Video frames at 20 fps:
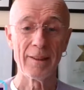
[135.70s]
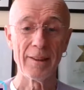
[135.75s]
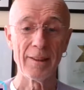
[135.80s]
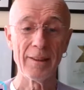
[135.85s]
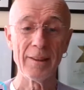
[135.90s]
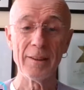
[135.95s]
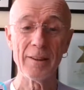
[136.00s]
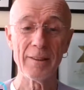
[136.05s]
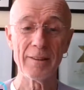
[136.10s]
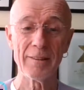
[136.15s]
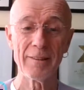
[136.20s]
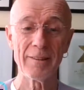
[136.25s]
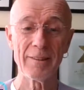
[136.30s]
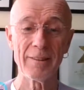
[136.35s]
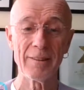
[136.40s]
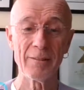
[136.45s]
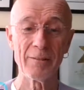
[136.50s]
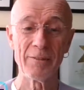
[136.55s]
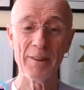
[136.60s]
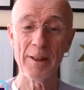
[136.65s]
The
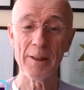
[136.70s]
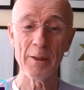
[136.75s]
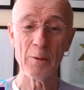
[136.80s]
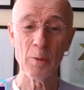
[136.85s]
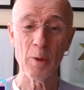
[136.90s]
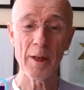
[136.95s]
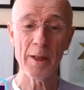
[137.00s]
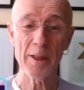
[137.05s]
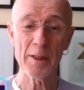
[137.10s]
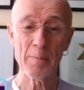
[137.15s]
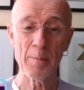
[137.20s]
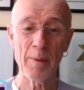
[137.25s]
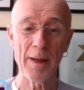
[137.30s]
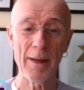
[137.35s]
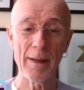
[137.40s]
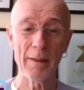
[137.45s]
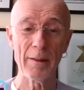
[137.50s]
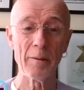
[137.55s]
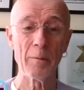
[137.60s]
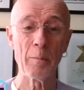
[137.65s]
very wise
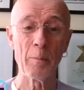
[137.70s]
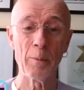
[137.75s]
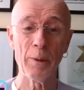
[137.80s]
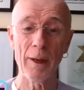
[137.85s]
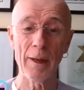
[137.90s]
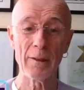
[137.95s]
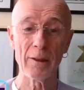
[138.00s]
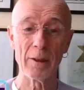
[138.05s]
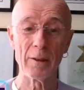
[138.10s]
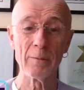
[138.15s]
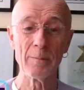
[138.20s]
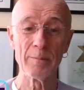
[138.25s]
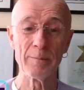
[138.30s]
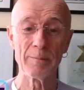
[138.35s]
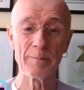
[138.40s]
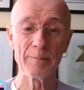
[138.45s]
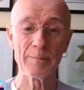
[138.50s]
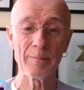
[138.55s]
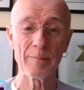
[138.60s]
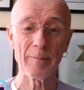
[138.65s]
man Plato
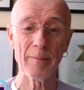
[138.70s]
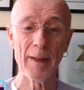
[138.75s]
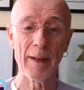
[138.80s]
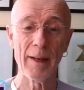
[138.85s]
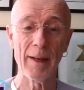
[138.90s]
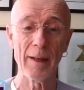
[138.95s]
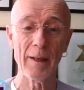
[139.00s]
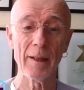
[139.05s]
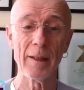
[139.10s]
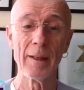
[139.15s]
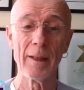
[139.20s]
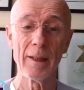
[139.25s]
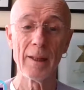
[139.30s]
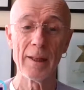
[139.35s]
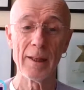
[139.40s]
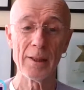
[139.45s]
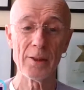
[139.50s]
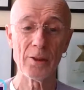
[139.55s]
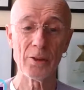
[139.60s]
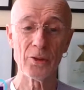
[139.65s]

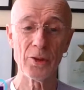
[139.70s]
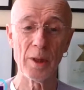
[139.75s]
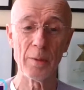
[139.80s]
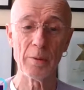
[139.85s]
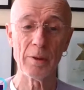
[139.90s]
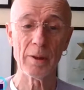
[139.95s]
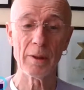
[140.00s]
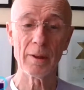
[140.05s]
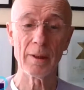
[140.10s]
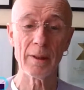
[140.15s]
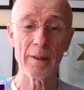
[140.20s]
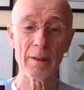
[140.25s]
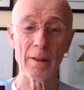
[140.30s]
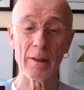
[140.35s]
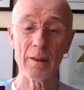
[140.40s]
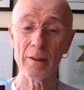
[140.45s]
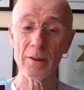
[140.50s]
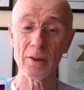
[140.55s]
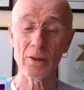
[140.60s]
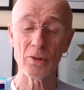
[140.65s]
is attributed
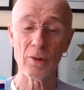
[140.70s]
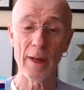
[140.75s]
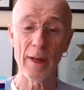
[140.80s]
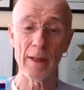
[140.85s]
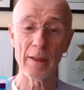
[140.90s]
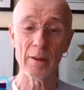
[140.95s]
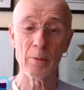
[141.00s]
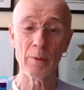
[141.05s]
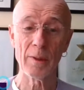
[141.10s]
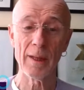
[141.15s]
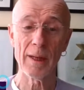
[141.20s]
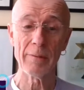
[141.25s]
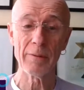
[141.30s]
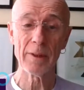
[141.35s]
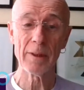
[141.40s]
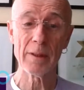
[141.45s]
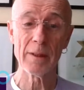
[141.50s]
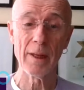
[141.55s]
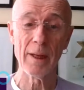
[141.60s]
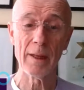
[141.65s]
or is accredited with
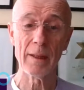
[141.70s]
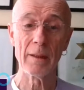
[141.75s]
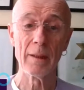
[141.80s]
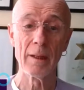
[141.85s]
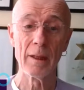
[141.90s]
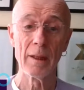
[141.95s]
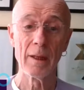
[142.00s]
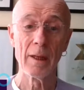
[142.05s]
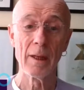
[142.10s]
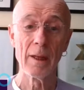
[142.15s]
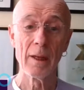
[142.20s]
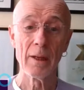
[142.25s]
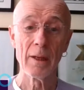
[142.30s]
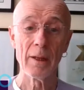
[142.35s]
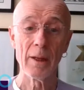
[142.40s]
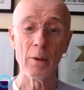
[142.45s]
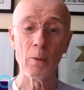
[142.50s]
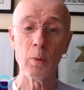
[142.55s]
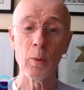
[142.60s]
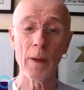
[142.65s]
having said
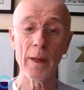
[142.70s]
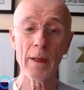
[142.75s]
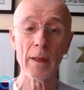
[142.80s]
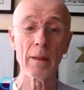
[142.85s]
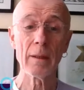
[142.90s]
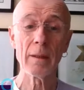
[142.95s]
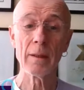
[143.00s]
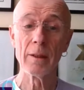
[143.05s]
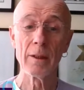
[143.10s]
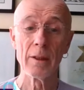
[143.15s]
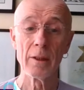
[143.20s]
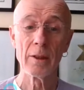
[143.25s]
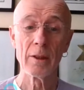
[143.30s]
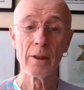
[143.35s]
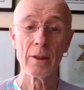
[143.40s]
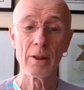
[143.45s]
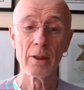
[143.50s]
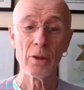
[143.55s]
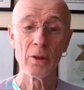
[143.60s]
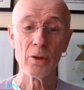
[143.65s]
that when
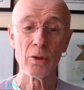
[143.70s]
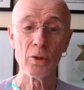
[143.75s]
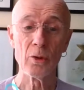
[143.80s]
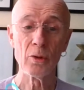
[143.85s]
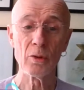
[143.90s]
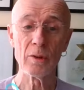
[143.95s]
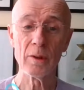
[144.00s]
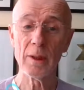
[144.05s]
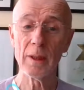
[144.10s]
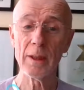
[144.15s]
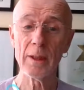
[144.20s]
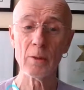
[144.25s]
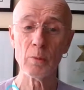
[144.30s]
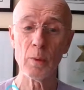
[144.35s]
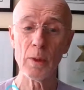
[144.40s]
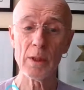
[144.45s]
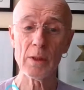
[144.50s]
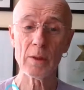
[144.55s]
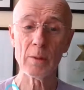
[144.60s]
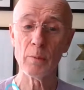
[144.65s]
you
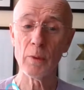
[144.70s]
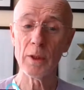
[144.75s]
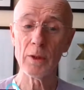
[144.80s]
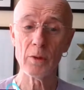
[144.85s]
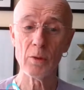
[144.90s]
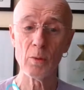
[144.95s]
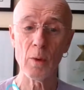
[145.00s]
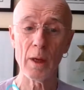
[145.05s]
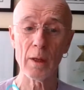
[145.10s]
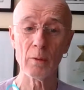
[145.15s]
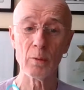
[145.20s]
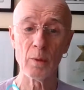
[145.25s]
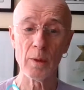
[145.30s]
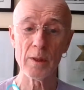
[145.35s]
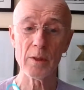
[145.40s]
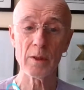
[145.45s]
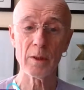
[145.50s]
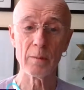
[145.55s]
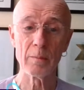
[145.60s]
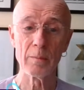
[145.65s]
need wisdom, when you want
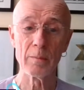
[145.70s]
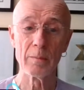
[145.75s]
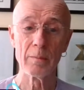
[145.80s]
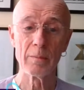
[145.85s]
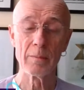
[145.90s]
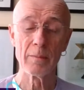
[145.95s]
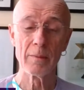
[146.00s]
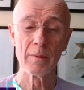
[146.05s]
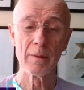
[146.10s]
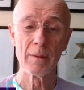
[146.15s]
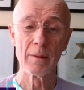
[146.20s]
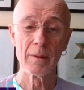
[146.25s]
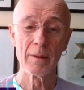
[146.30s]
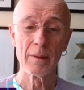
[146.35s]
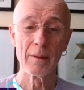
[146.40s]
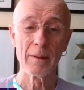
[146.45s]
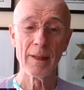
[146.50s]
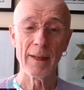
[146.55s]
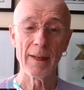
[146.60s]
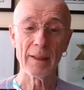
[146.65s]
wisdom
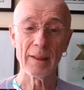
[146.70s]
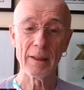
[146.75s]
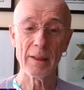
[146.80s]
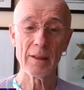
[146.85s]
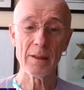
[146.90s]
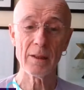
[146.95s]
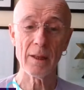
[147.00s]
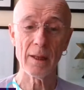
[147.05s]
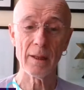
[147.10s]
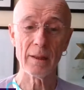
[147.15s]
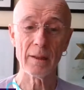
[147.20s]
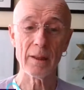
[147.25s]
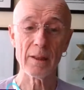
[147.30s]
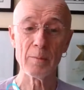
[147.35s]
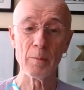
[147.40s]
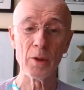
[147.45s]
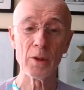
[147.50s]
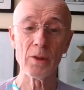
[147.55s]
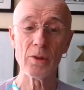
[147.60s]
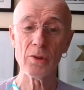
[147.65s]
and insight
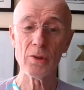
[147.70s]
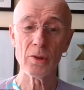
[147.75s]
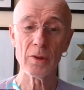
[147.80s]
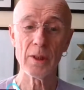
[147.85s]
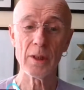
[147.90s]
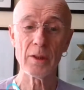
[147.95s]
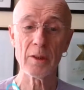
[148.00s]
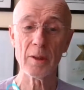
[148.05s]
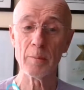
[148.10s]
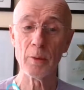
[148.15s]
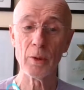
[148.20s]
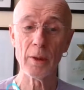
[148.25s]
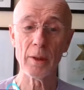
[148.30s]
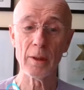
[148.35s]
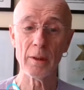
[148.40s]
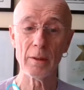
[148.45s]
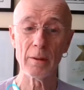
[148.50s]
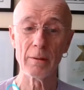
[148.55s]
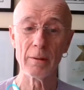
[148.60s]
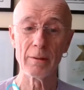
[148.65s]
as much as you need to
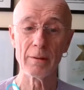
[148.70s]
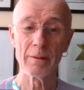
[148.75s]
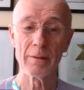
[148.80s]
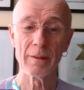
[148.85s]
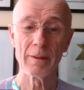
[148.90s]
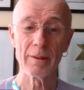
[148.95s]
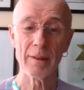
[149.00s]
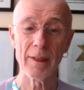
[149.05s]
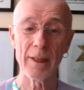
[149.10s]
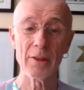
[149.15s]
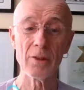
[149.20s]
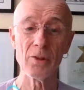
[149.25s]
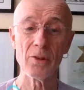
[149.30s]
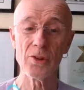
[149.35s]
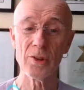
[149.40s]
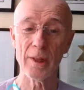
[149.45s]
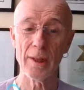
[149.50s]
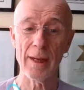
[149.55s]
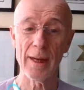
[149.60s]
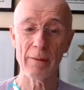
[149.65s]
breathe, then you
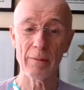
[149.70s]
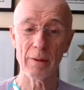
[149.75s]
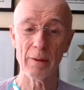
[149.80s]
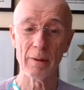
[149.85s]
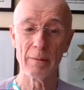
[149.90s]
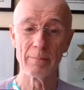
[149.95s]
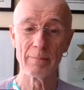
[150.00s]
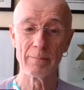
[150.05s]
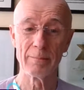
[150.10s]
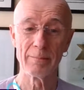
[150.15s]
shall have